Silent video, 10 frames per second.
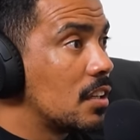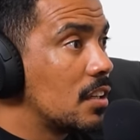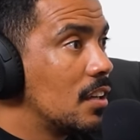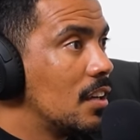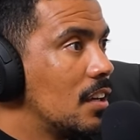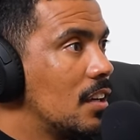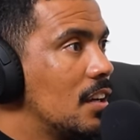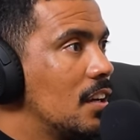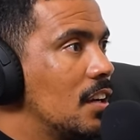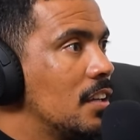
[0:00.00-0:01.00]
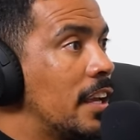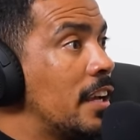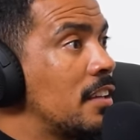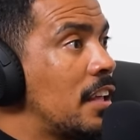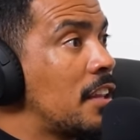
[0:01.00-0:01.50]
They had lots of
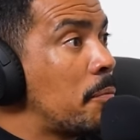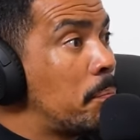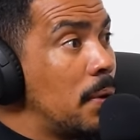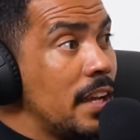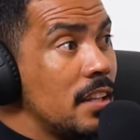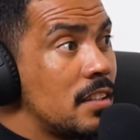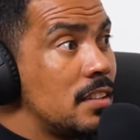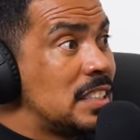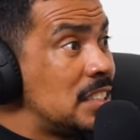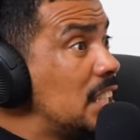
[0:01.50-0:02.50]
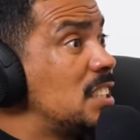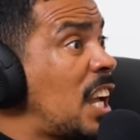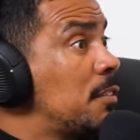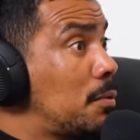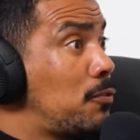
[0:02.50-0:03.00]
opportunities. They, they, they played six
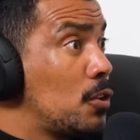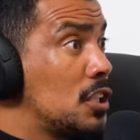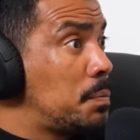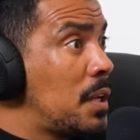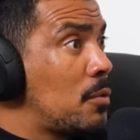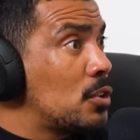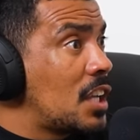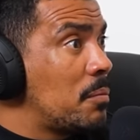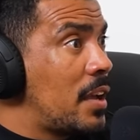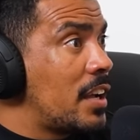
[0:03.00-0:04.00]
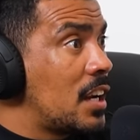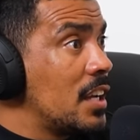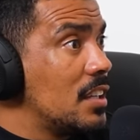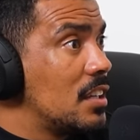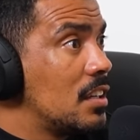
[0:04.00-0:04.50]
games before the Springboks came back, right?